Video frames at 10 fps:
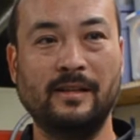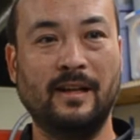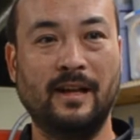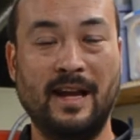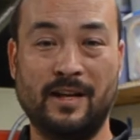
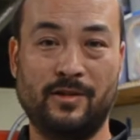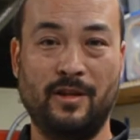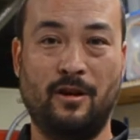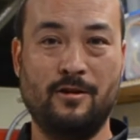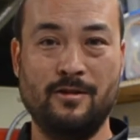actually
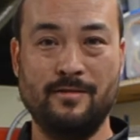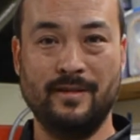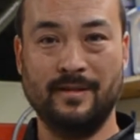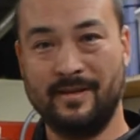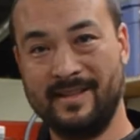harder than
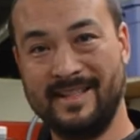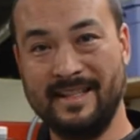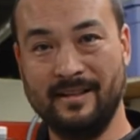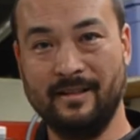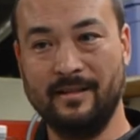
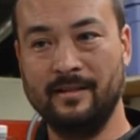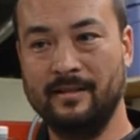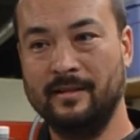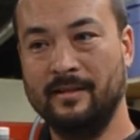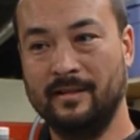steel
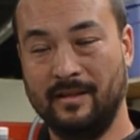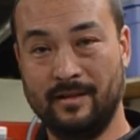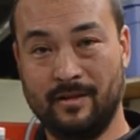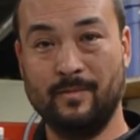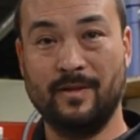in
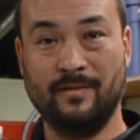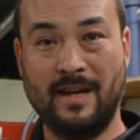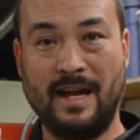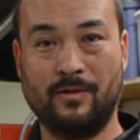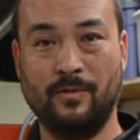terms of the
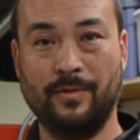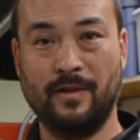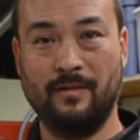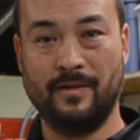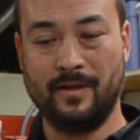actual
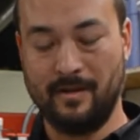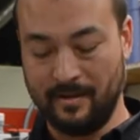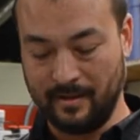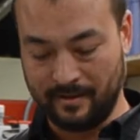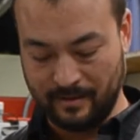surface
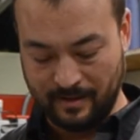hardness.